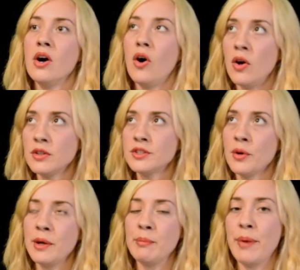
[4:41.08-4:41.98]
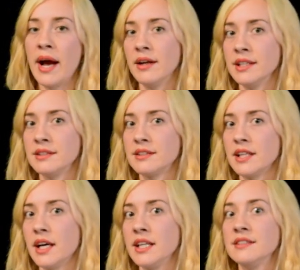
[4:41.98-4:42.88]
Also in balance
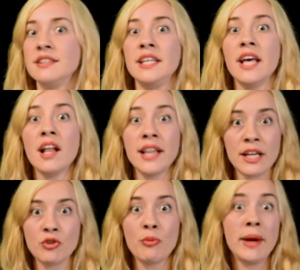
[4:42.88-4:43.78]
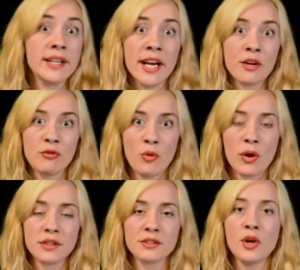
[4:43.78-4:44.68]
is the electromagnetic
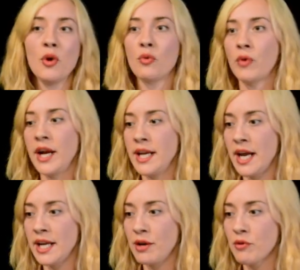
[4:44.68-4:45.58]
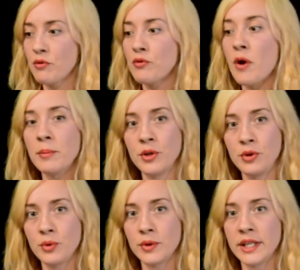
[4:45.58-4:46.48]
force radiating from the
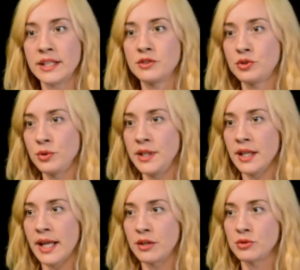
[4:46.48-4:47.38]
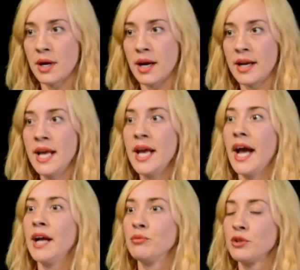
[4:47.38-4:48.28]
nucleus to the electron
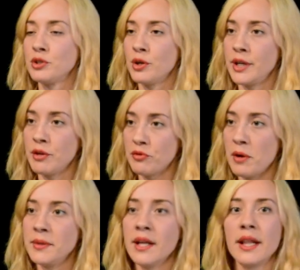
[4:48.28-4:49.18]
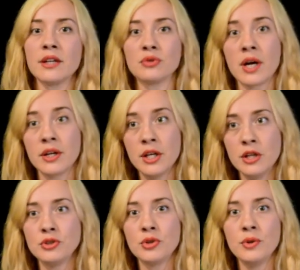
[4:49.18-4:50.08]
and returning from the electron
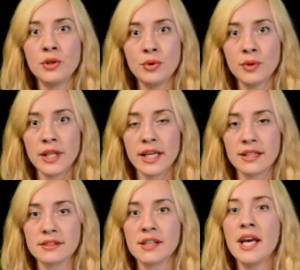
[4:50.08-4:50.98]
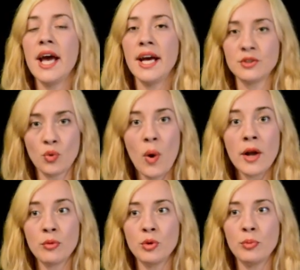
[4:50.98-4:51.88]
to the nucleus as
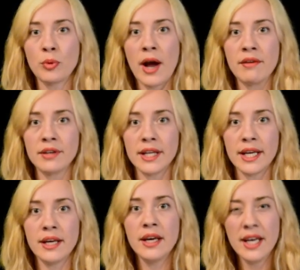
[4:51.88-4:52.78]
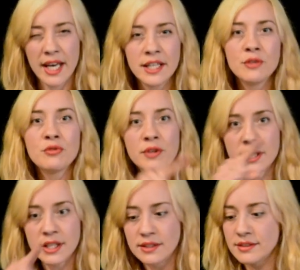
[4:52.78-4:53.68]
quantum loop gravity, an
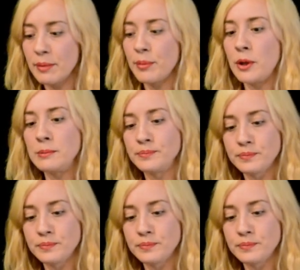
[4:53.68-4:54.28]
infinity symbol.